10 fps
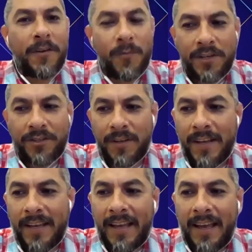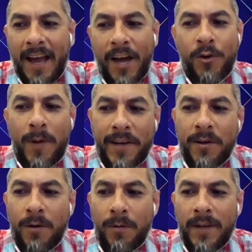question. How do I
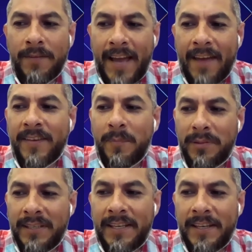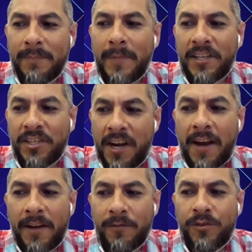know if I have completed my
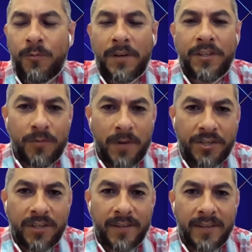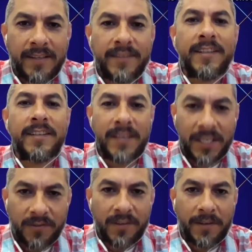child's registration
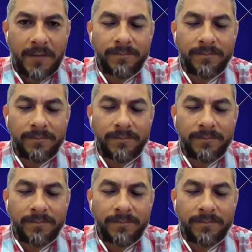successfully?